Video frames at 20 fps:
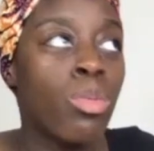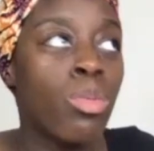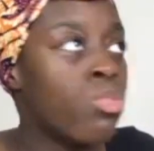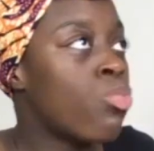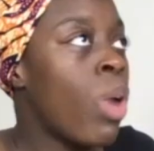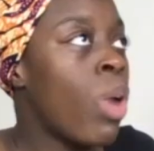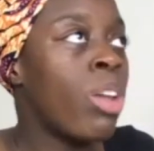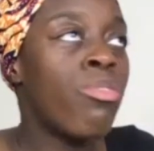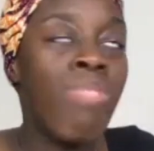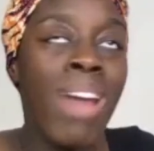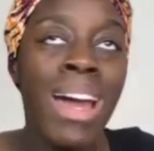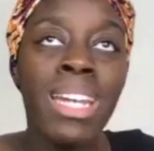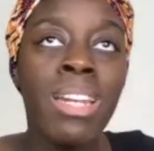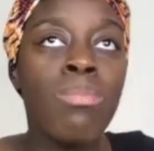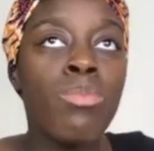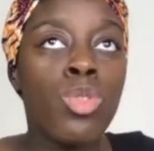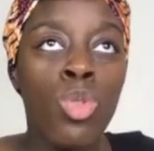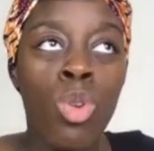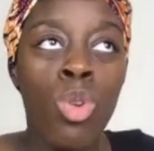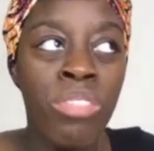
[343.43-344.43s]
one random
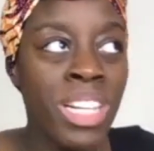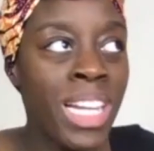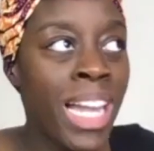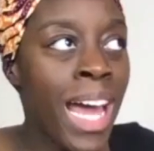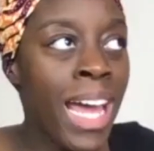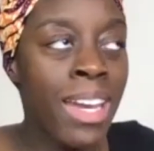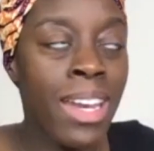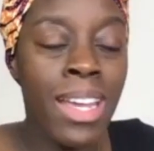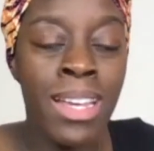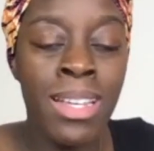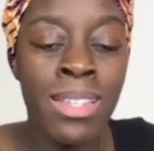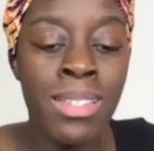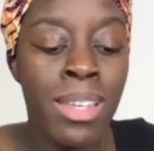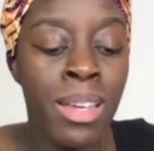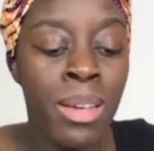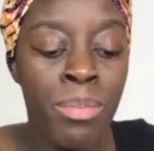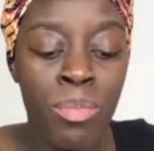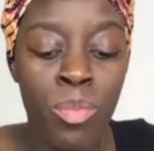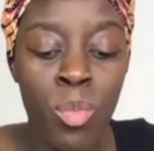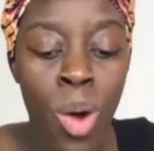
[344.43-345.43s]
storyline is
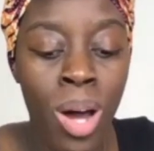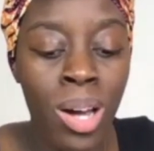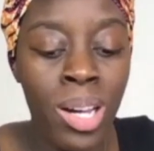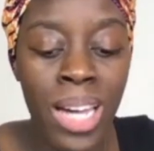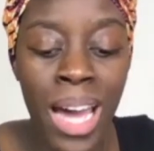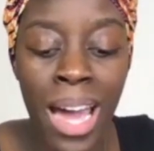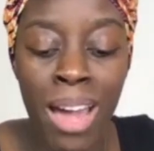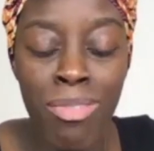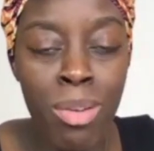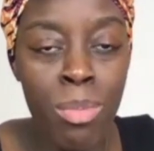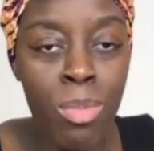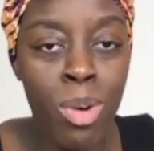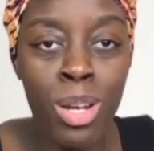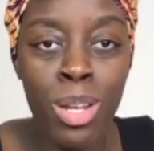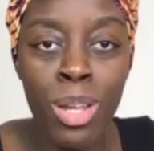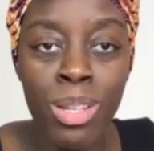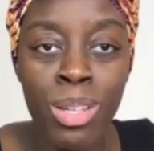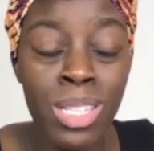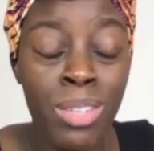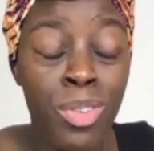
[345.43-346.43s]
one guy from
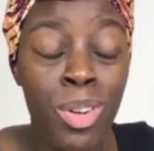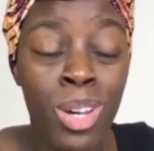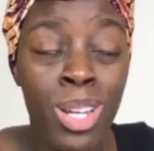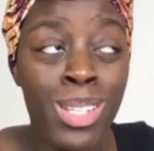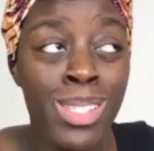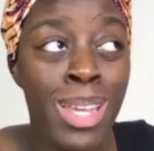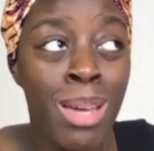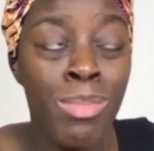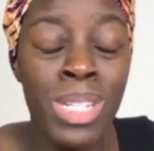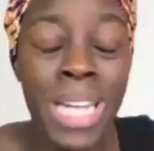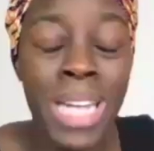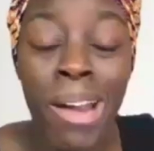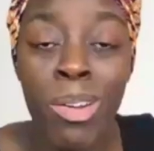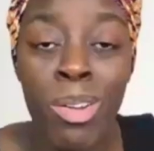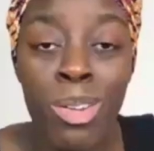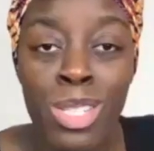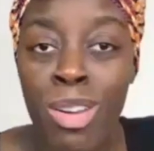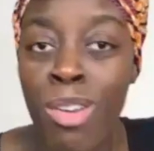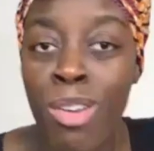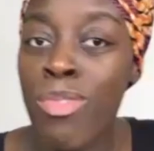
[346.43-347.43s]
Hollyoaks, I forgot his name, Darren
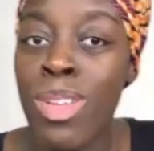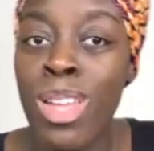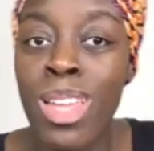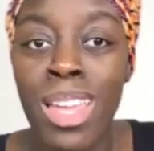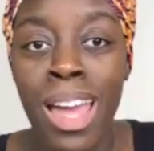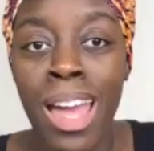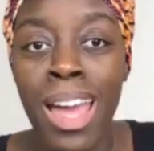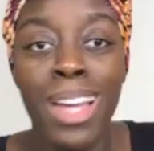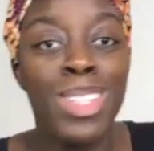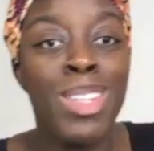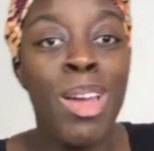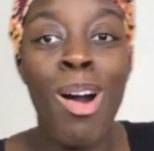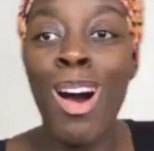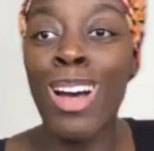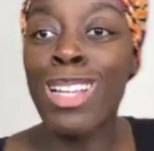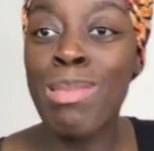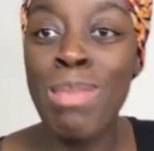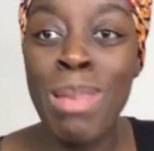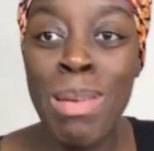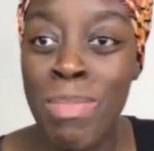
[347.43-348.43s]
or something, that
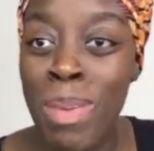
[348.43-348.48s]
asked me.